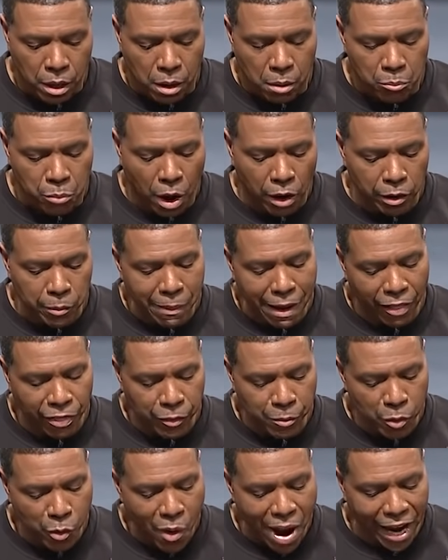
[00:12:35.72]
brought about the
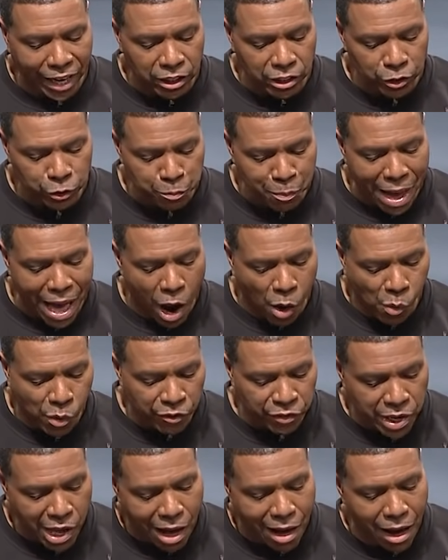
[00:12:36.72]
miraculous power
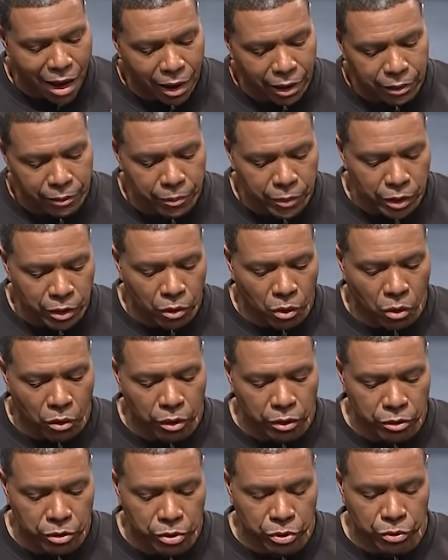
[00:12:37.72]
of God in
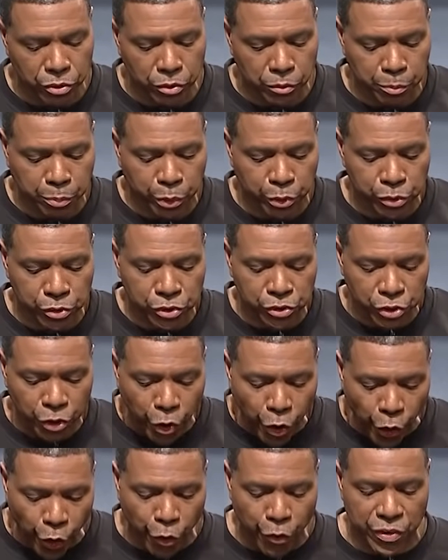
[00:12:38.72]
order to
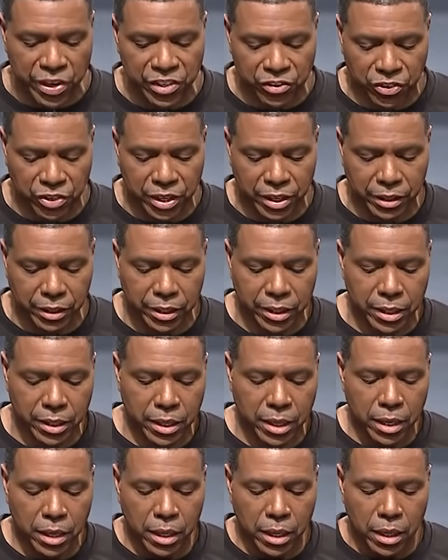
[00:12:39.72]
preserve his healing,
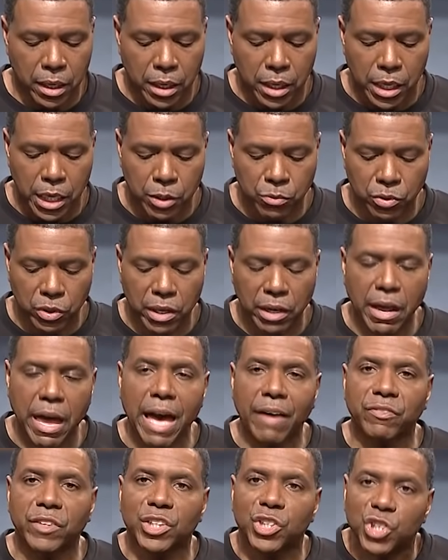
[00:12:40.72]
he was going to
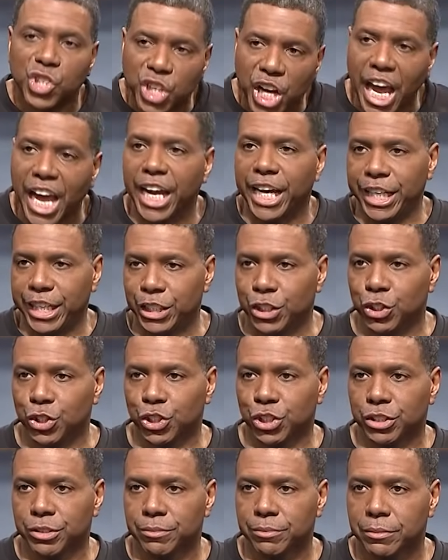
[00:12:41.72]
have to
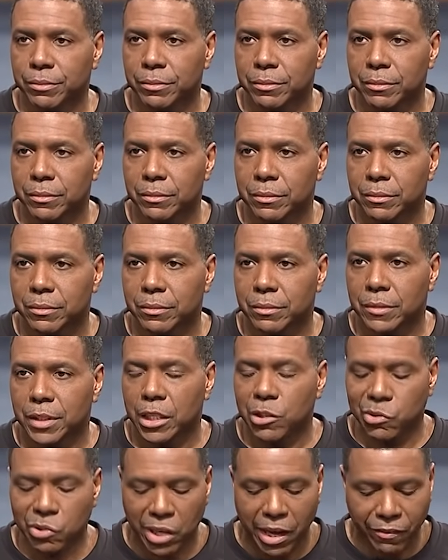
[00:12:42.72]
change.
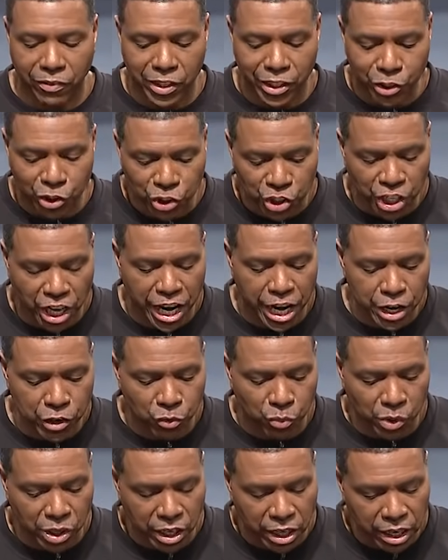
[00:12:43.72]
He was going to have to change
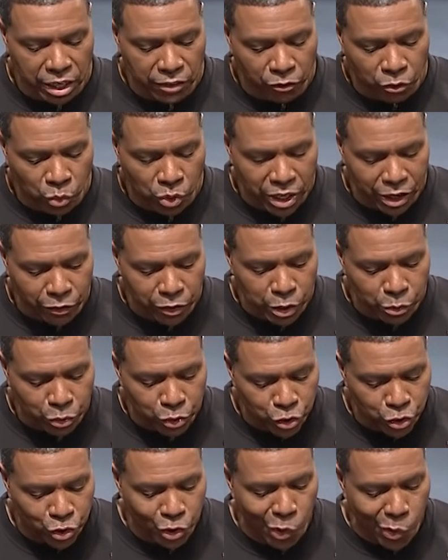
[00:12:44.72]
whatever he
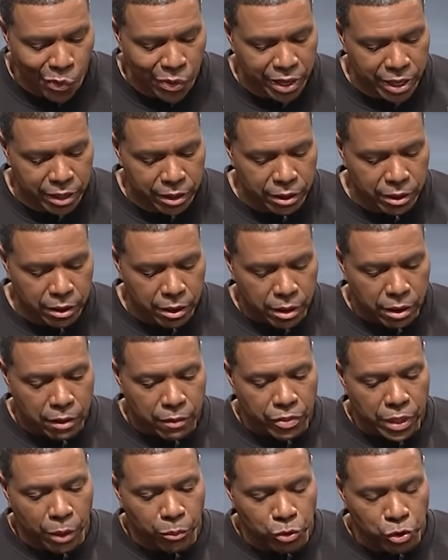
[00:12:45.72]
was doing
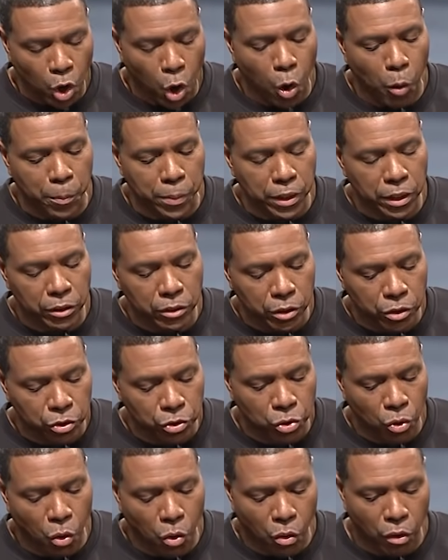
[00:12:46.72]
that was opening the
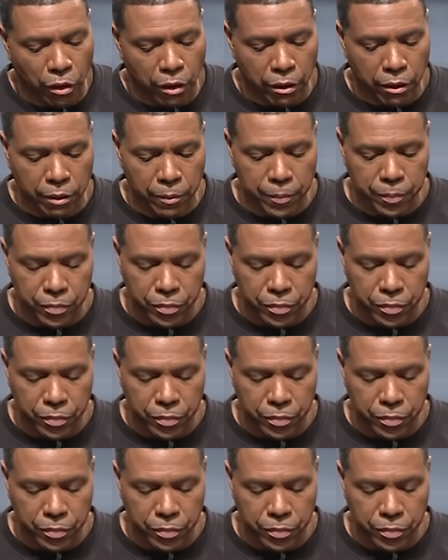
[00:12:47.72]
door